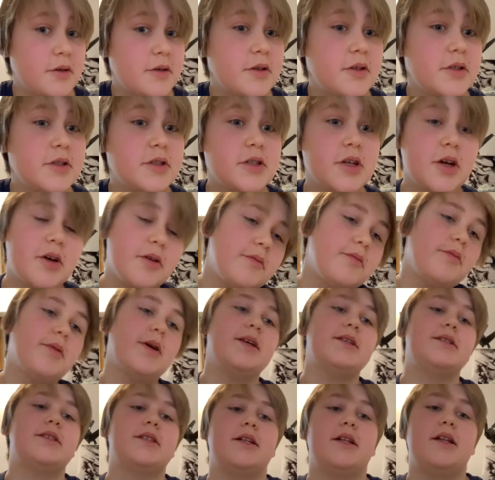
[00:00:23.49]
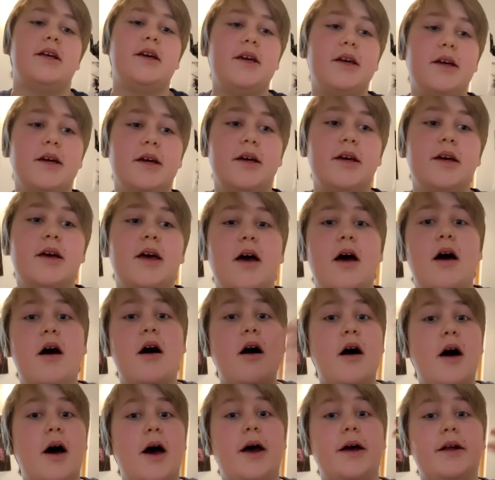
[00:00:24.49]
So basically
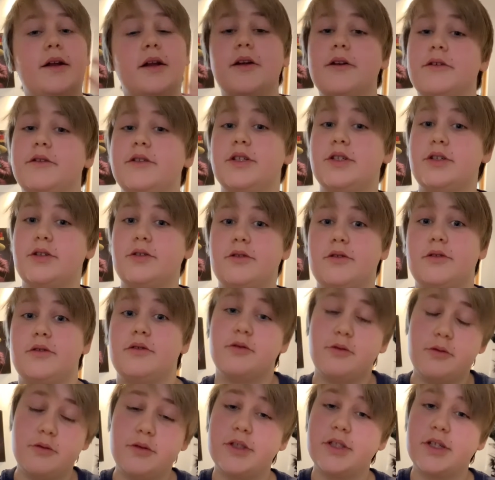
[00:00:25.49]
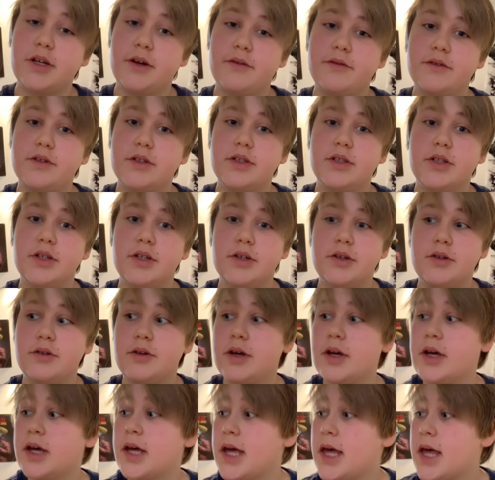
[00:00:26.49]
I had loads of school stuff to do,
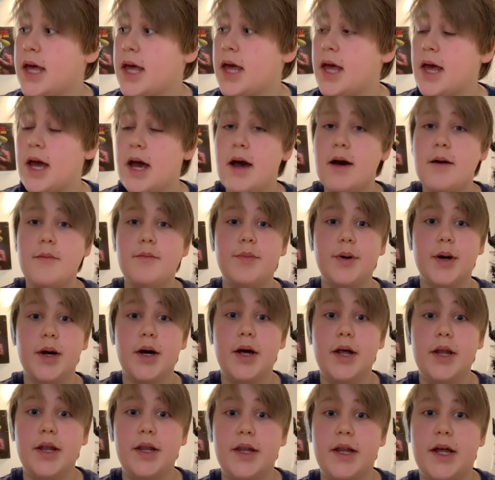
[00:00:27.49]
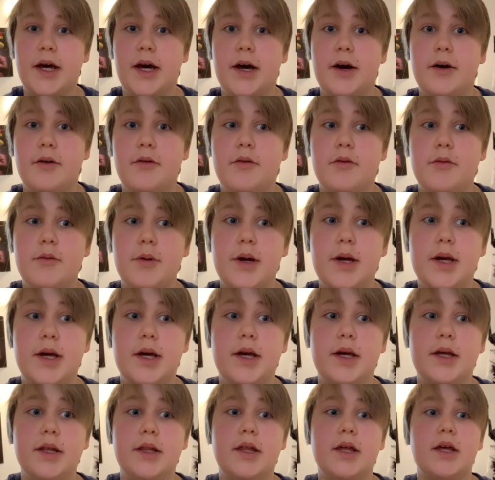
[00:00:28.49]
but now
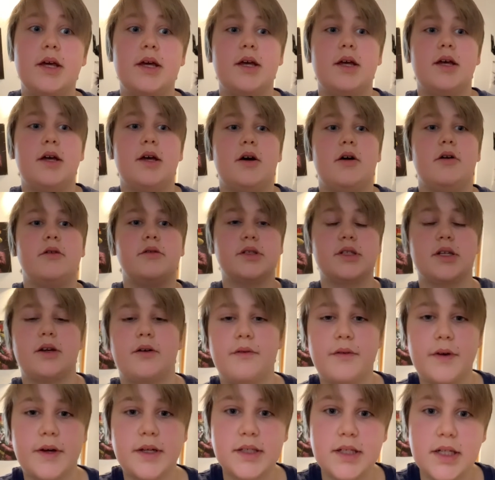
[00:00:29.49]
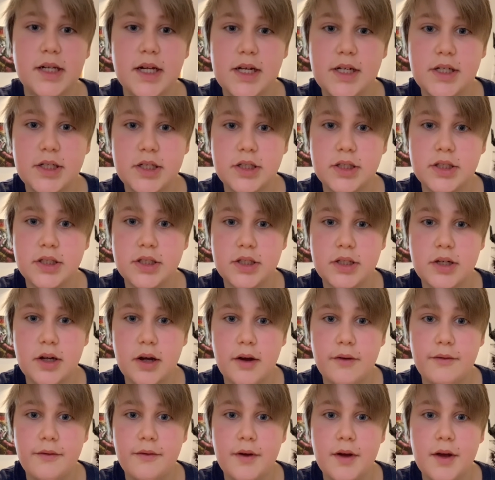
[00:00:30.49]
with all self-isolation
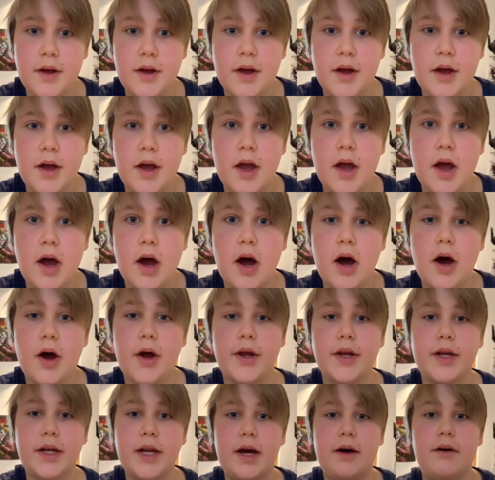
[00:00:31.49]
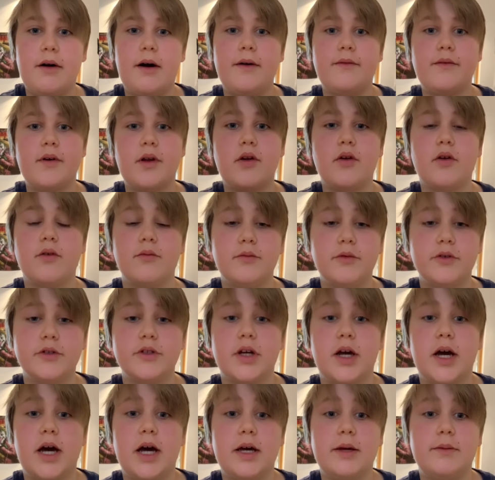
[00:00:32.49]
stuff I now have a lot more
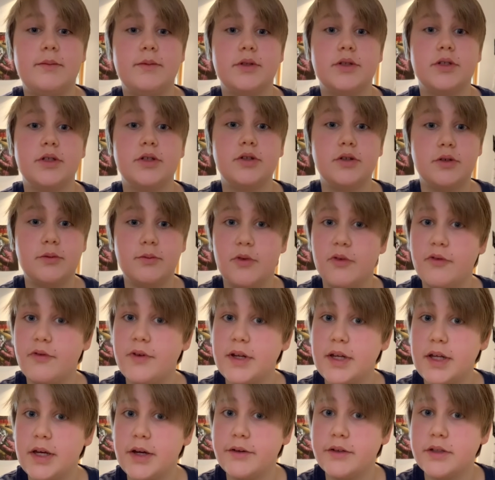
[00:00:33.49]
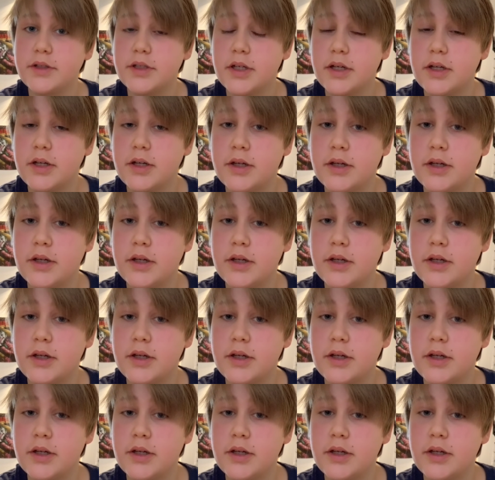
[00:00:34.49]
time to do more videos.